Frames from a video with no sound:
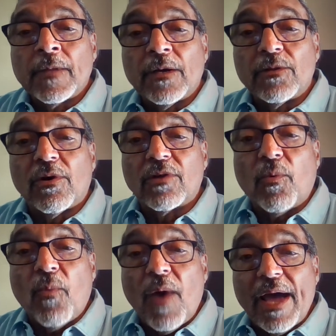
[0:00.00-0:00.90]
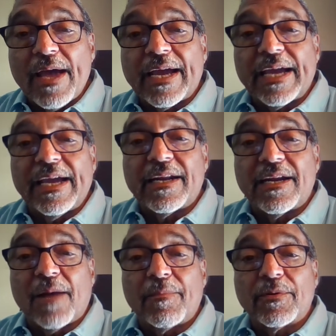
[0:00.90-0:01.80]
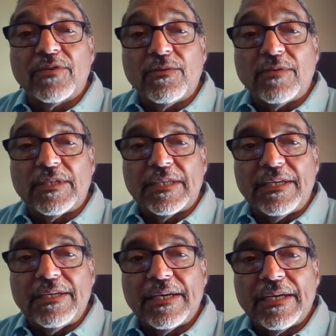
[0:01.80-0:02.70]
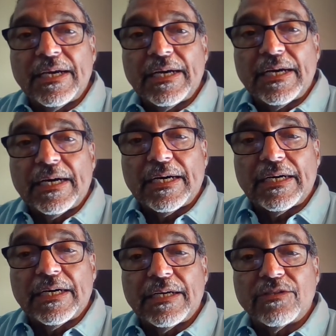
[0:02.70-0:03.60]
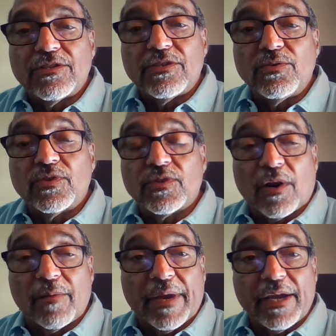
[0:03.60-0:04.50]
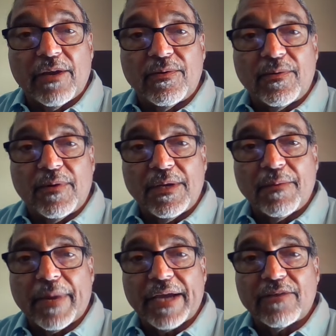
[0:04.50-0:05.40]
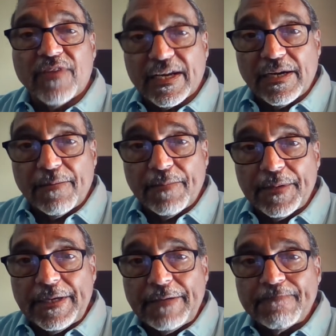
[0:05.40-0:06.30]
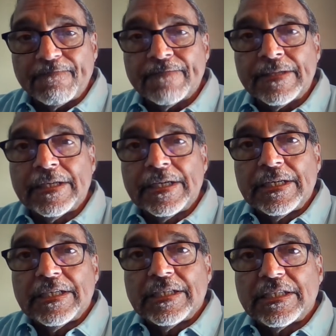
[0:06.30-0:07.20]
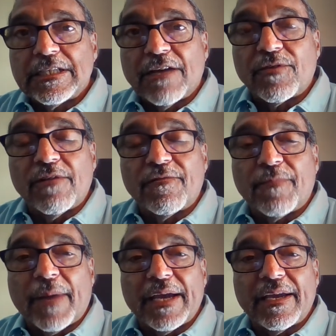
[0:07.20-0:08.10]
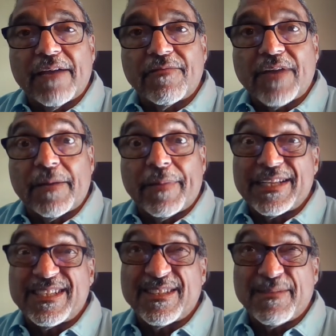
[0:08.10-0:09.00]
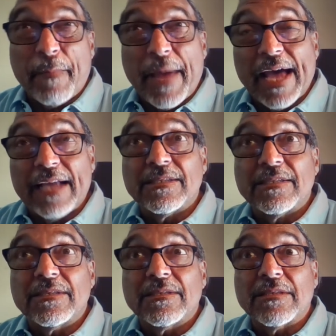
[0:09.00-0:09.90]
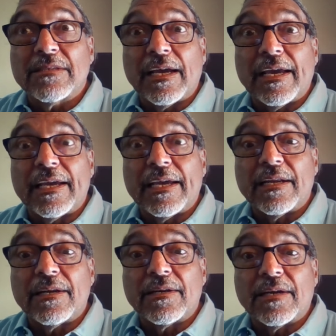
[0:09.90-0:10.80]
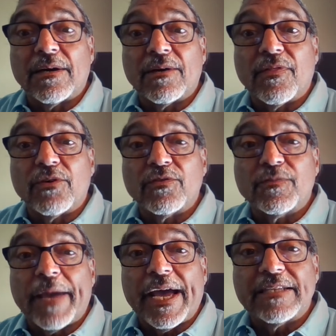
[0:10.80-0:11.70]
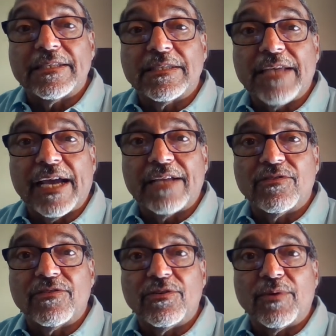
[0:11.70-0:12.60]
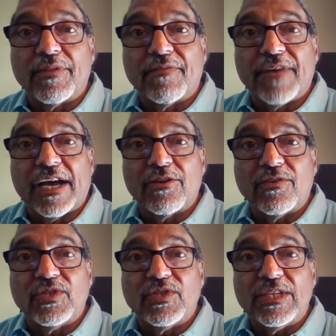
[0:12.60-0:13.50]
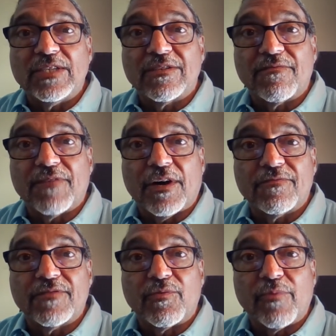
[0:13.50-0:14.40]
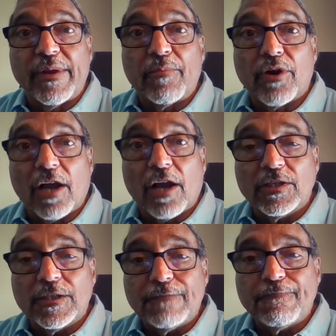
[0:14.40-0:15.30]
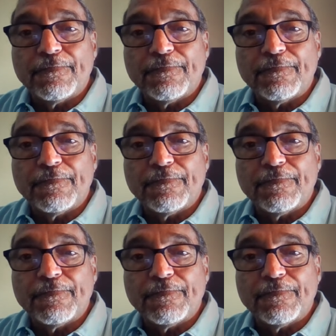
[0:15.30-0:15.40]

Along the way, I had an opportunity to start my own biotech company. I've got about a dozen patents, and those patents had to do with genes involved in reproduction,